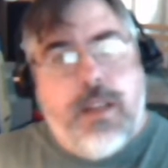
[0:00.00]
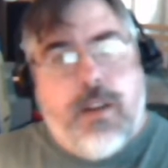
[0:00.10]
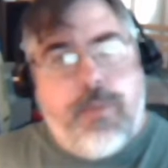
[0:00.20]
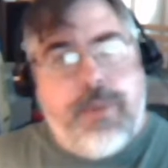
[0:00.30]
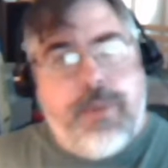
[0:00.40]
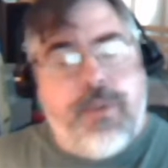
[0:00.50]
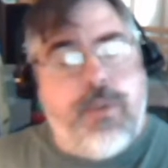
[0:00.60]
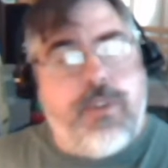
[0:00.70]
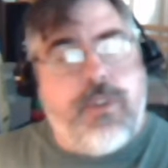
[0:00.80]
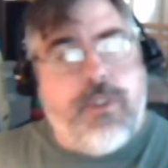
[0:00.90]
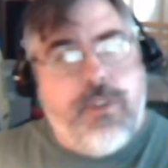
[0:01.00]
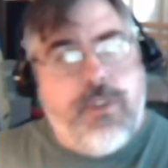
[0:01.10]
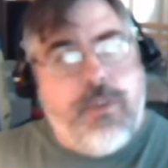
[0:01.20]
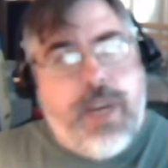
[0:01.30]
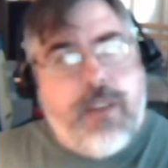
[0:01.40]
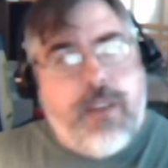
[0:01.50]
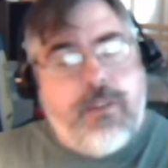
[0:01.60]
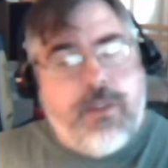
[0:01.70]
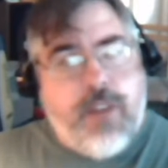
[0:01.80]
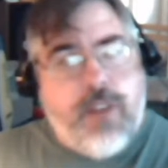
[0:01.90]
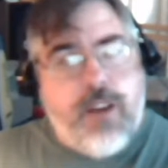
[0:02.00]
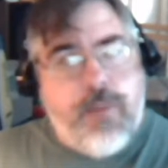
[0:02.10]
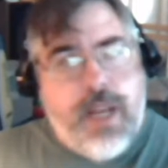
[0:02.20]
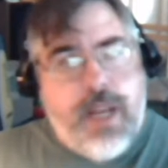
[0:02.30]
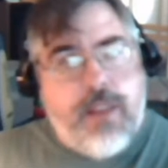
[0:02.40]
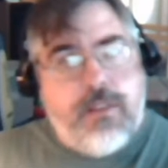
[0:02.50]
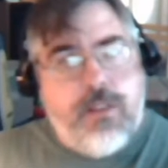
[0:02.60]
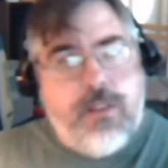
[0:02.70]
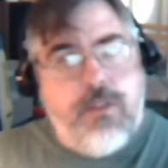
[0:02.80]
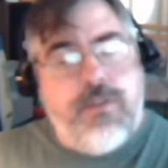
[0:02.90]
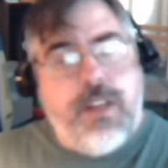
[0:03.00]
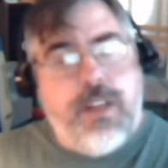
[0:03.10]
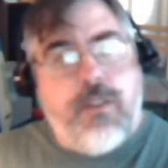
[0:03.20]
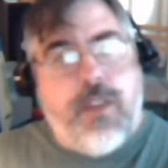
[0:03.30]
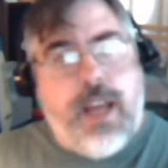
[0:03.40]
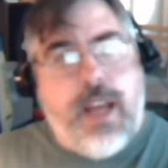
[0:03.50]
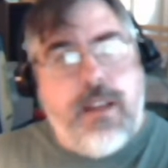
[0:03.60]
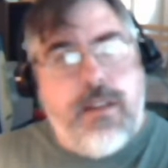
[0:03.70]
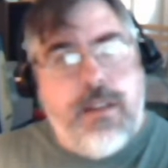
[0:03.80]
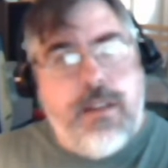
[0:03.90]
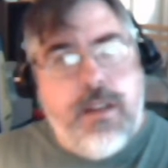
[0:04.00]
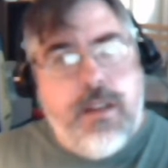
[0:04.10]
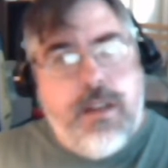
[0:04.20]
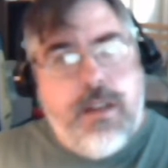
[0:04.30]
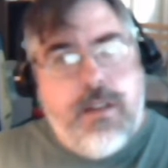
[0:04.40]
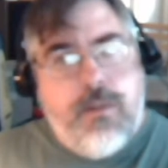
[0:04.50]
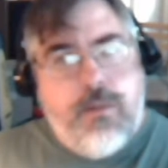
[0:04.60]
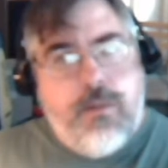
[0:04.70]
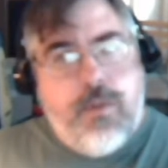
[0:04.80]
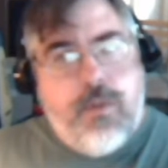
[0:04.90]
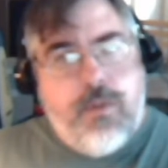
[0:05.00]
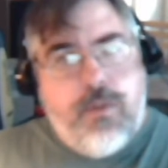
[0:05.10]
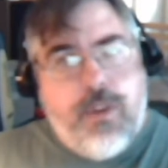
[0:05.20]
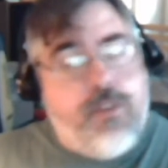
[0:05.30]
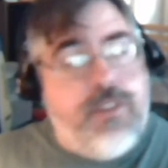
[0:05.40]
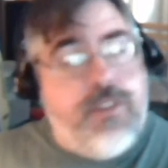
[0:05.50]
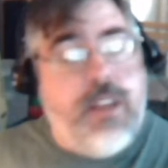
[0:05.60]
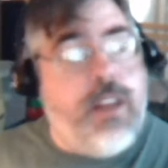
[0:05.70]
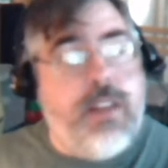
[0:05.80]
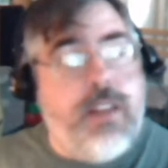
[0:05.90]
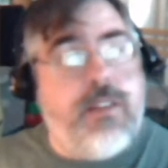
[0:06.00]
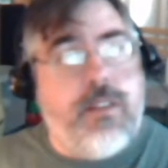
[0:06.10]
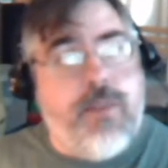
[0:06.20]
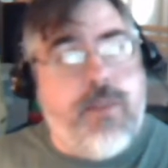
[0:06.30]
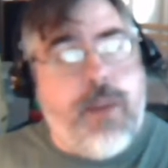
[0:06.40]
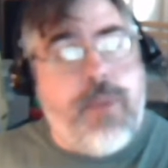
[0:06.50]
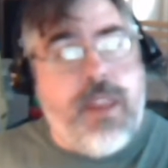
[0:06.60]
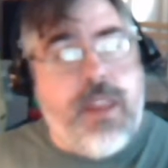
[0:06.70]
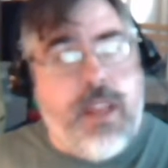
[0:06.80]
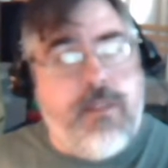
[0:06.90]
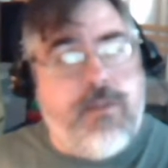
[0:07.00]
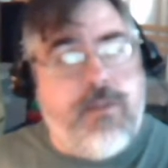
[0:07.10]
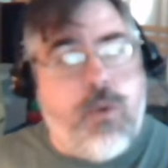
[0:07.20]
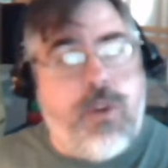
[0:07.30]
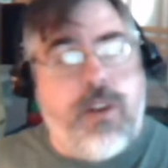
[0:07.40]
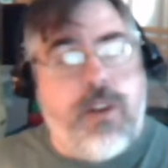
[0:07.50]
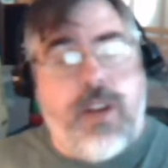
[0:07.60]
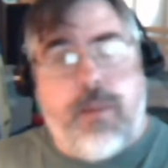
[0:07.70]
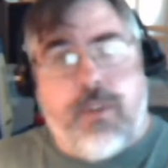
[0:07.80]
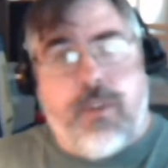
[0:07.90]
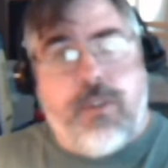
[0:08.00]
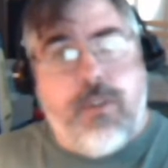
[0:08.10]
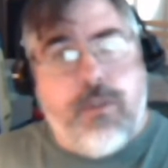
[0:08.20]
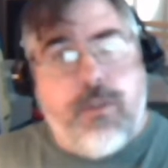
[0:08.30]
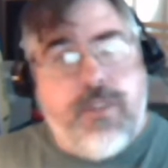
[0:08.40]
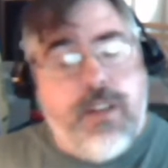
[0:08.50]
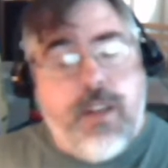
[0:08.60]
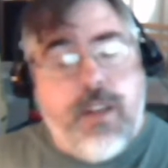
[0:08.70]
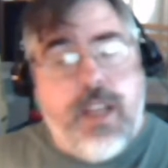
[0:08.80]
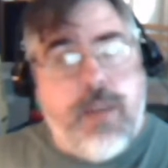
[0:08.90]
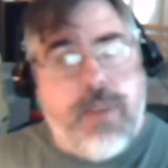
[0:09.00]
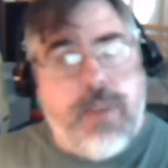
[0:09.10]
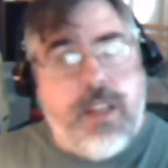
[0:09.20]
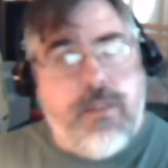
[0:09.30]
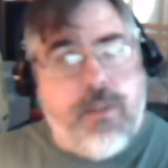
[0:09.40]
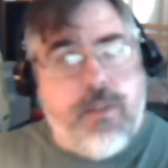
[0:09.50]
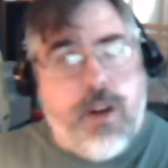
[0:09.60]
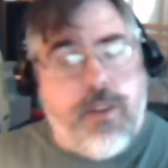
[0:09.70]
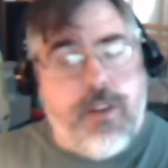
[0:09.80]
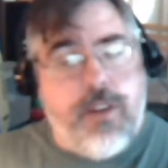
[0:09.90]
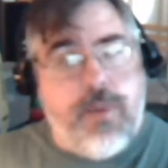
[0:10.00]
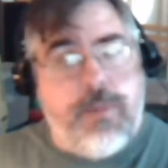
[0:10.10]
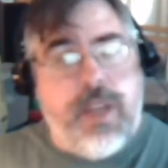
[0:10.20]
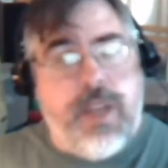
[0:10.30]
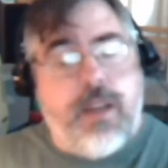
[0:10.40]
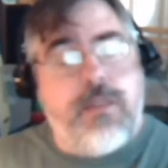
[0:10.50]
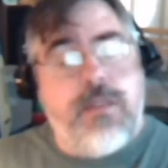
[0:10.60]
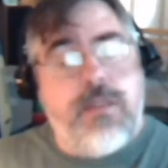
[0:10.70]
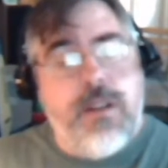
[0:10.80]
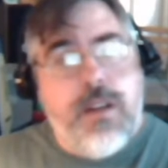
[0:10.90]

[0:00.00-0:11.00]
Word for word: There are people who are sociopaths, who are psychopaths, who feel that, who don't feel any sense of empathy for their neighbors, who don't feel any empathy for other human beings.